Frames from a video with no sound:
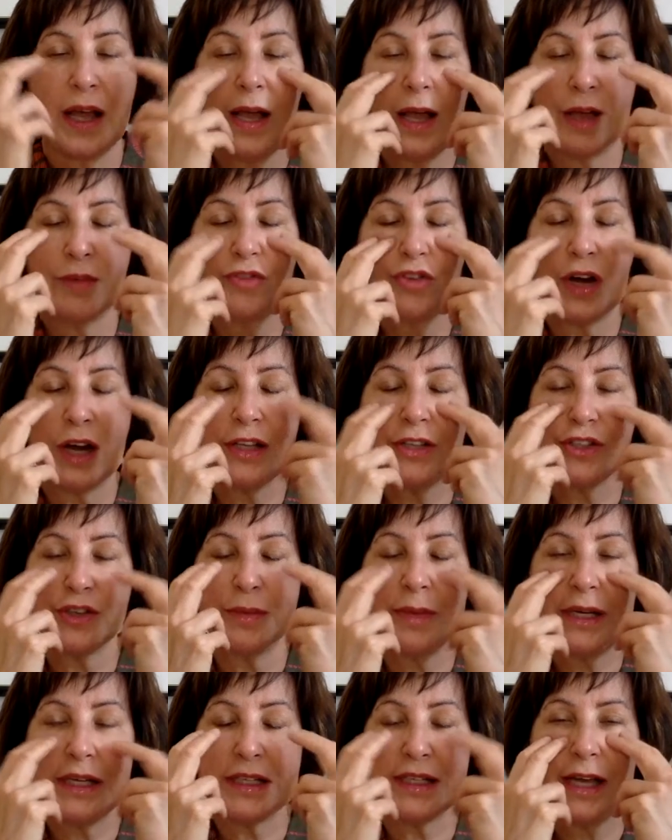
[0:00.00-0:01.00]
I've tried so
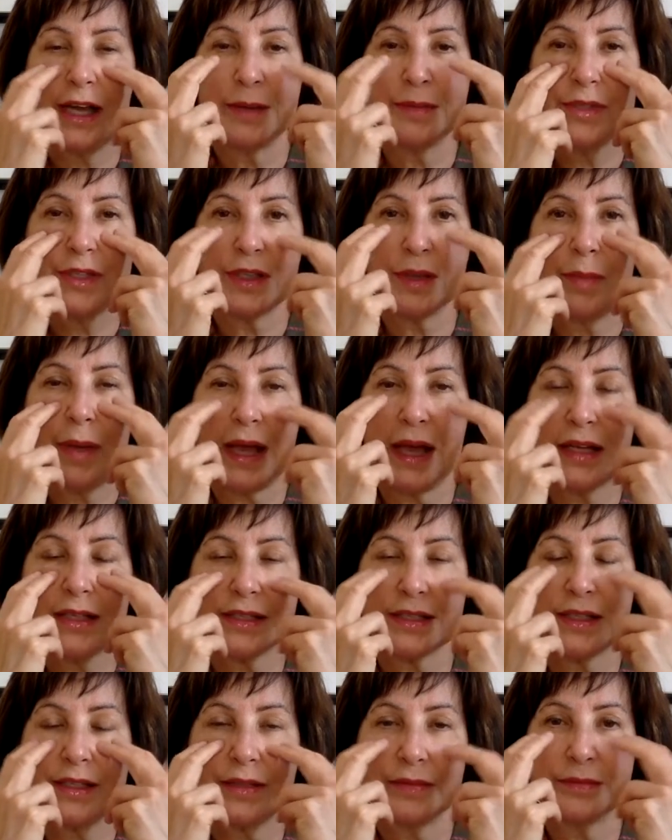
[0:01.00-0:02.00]
many times in the
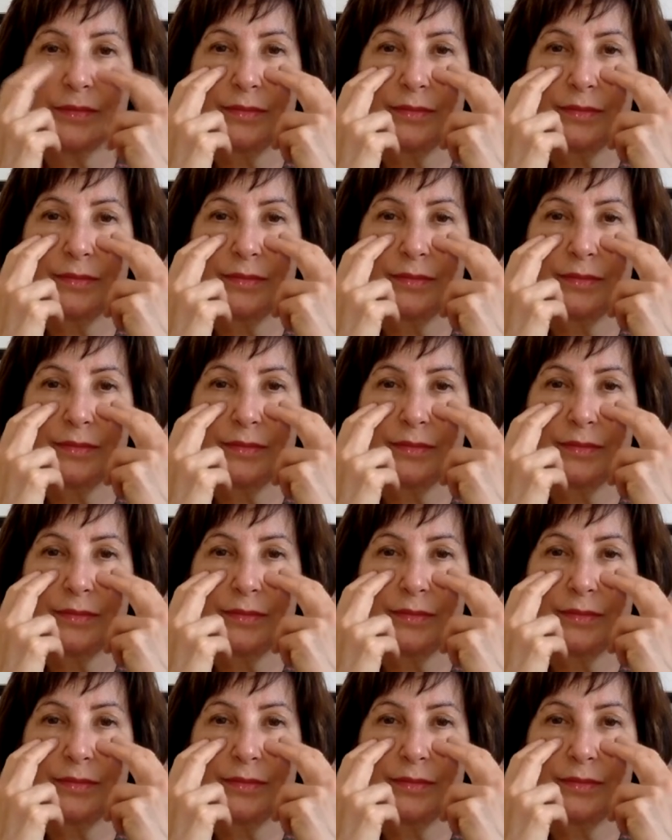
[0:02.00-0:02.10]
past,